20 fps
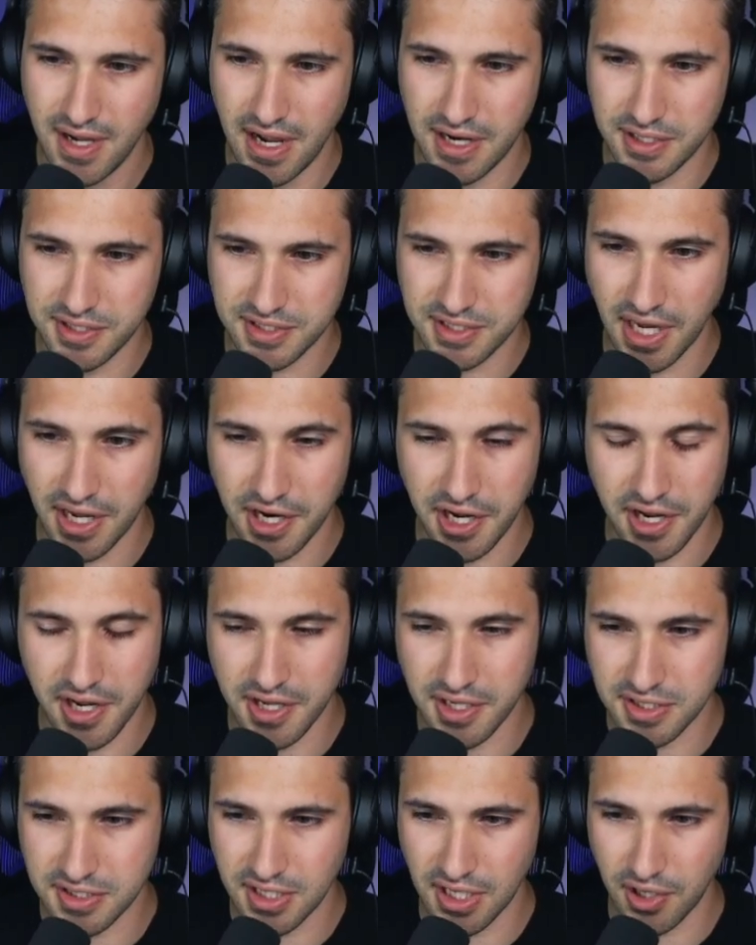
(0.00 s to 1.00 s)
he's got
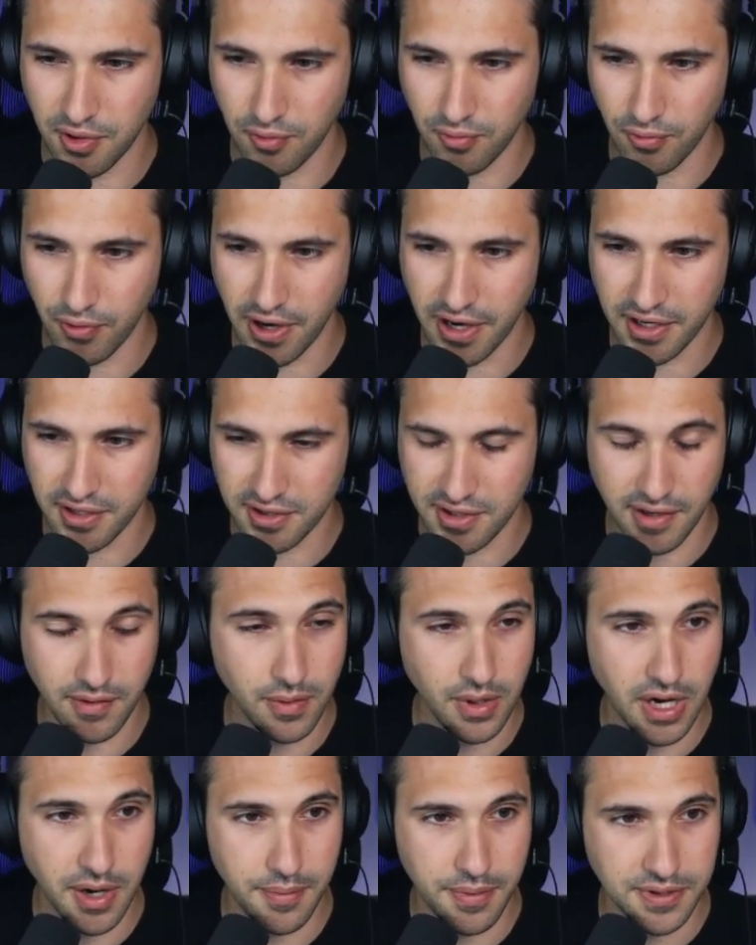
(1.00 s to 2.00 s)
a ring that
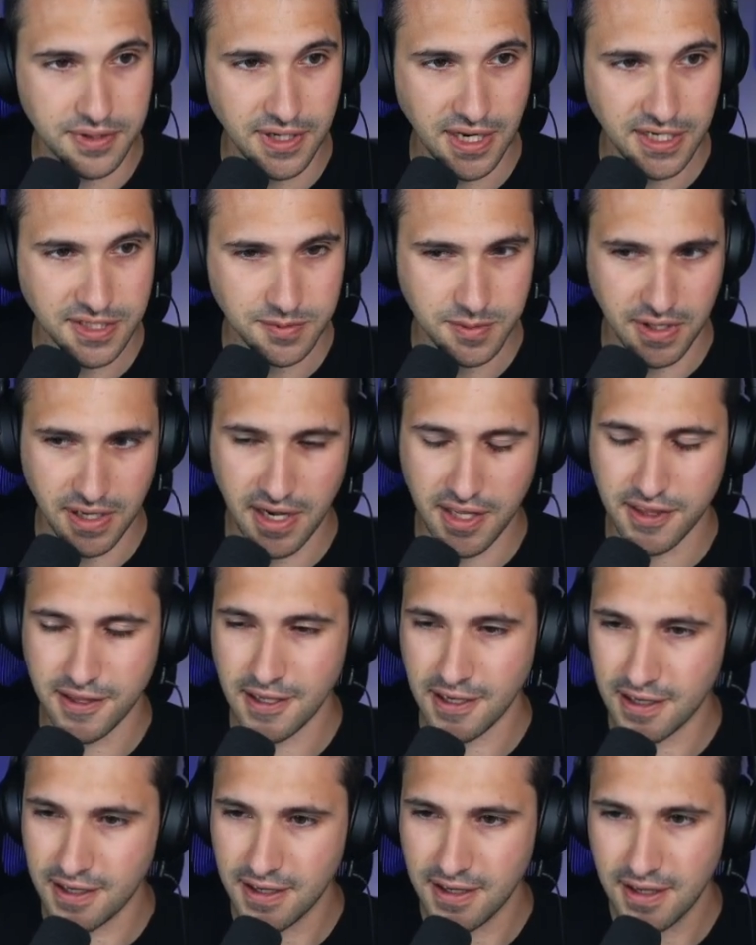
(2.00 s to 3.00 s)
would hypnotize me. I
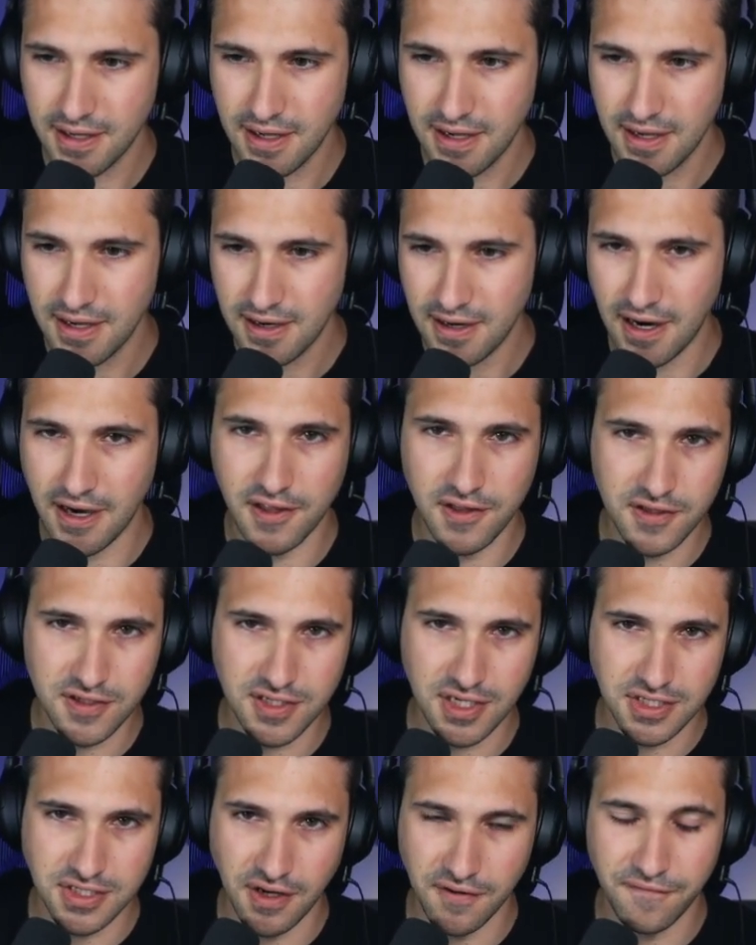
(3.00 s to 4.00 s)
think this is
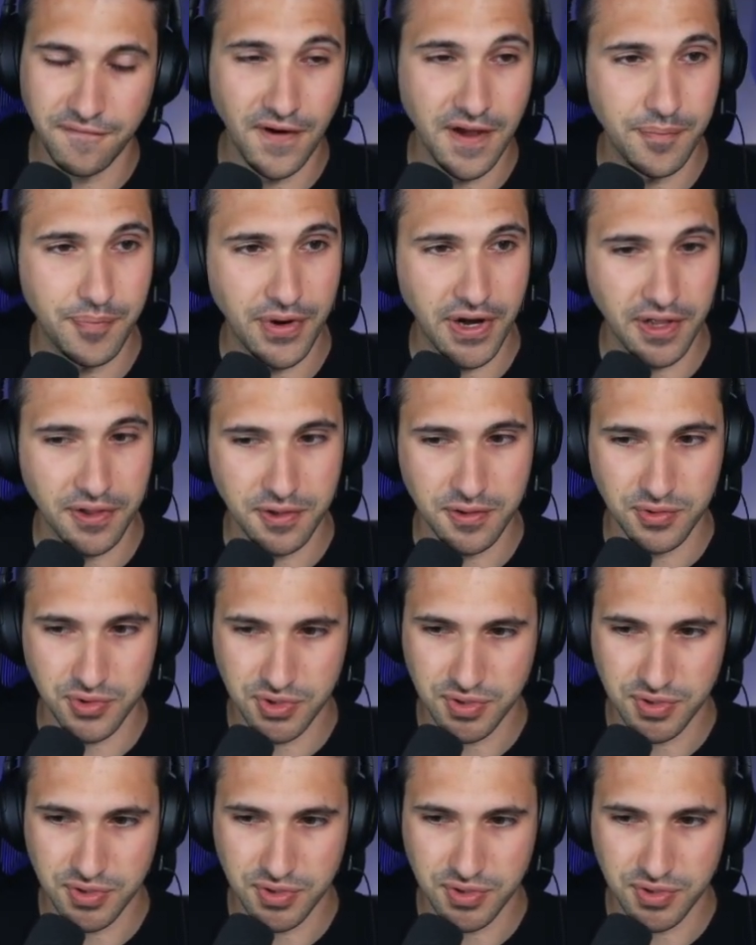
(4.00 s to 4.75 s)
a tough fight, but I lose.